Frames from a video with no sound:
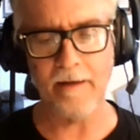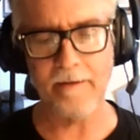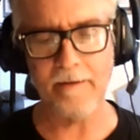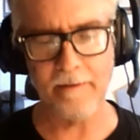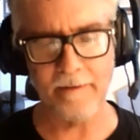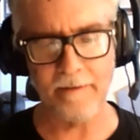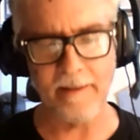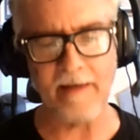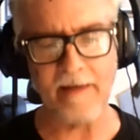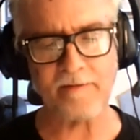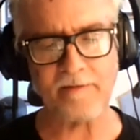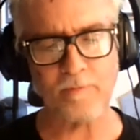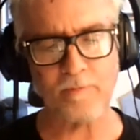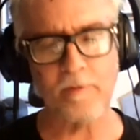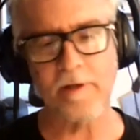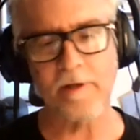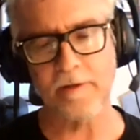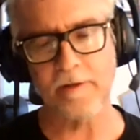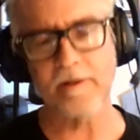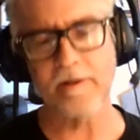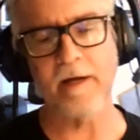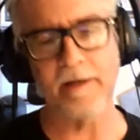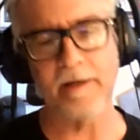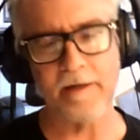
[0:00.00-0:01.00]
that's
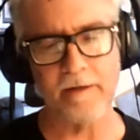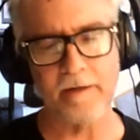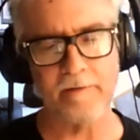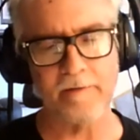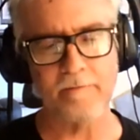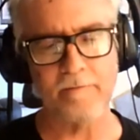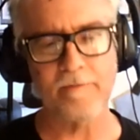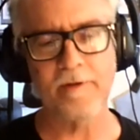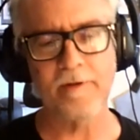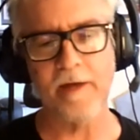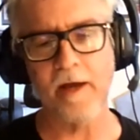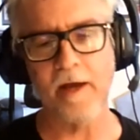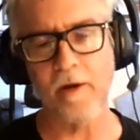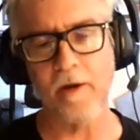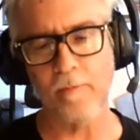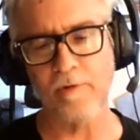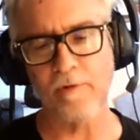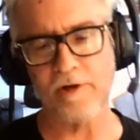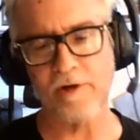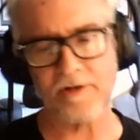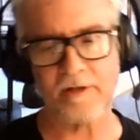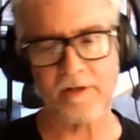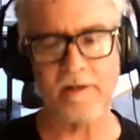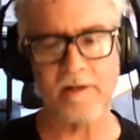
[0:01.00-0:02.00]
what kind of the
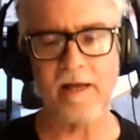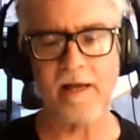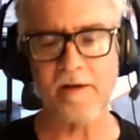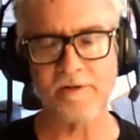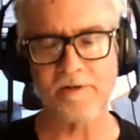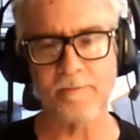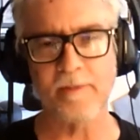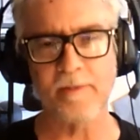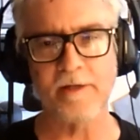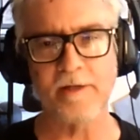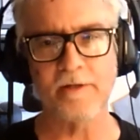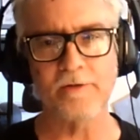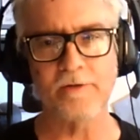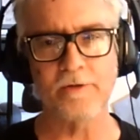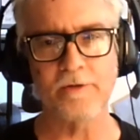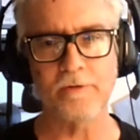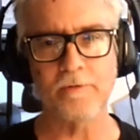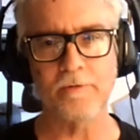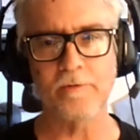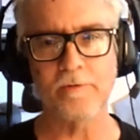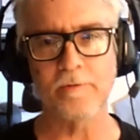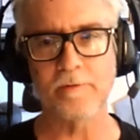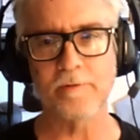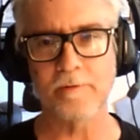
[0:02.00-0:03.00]
airbrush allows me to
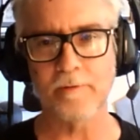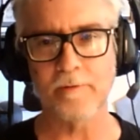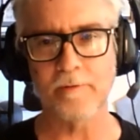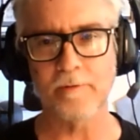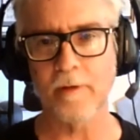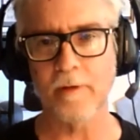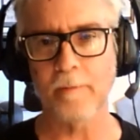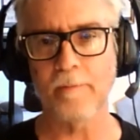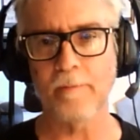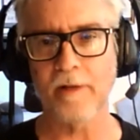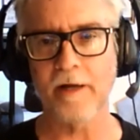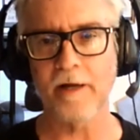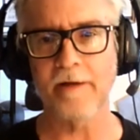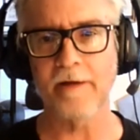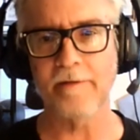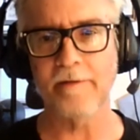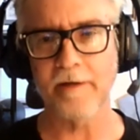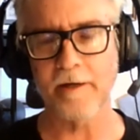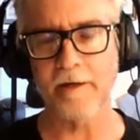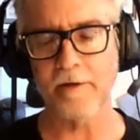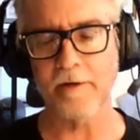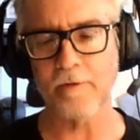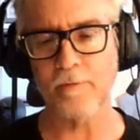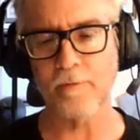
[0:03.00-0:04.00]
do, apply
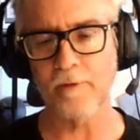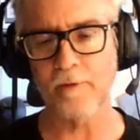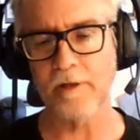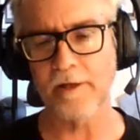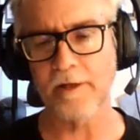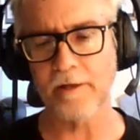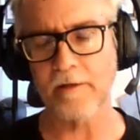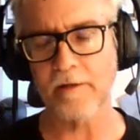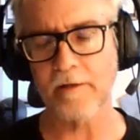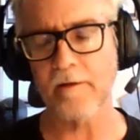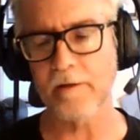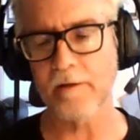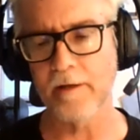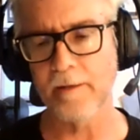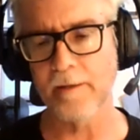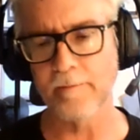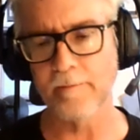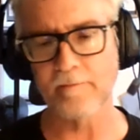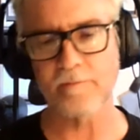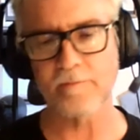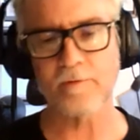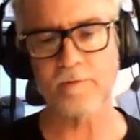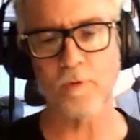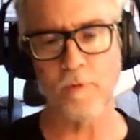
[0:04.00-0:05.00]
the acrylic
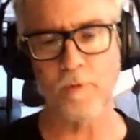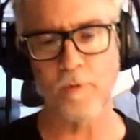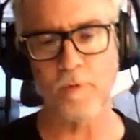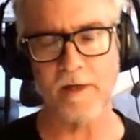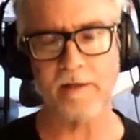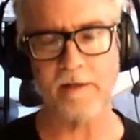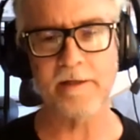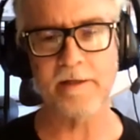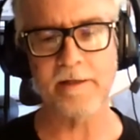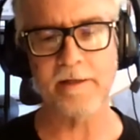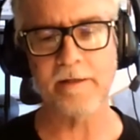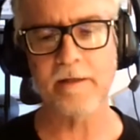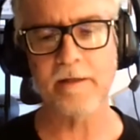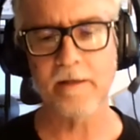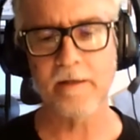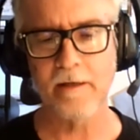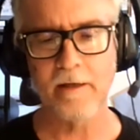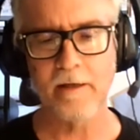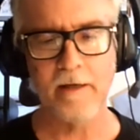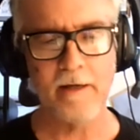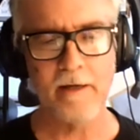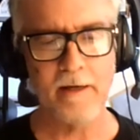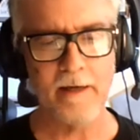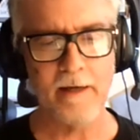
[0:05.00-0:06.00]
um, quickly
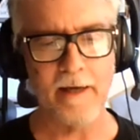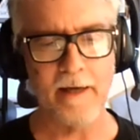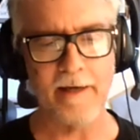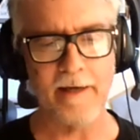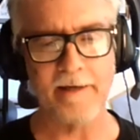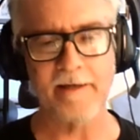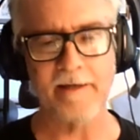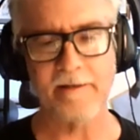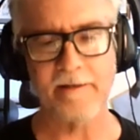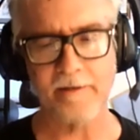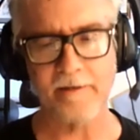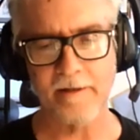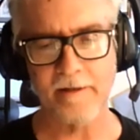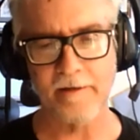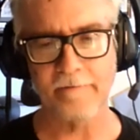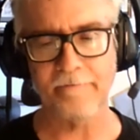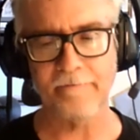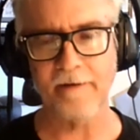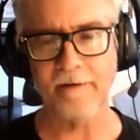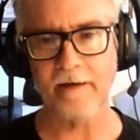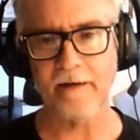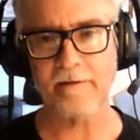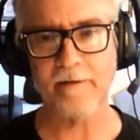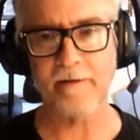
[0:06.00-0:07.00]
and get the
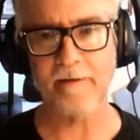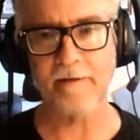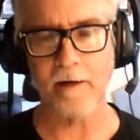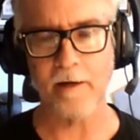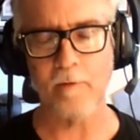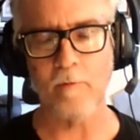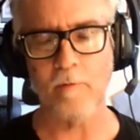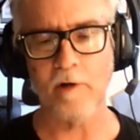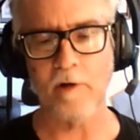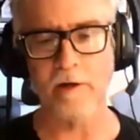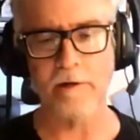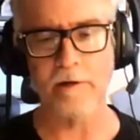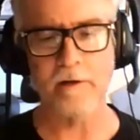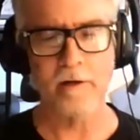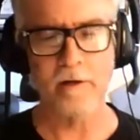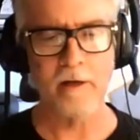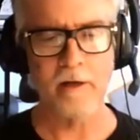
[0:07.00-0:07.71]
effect that I want.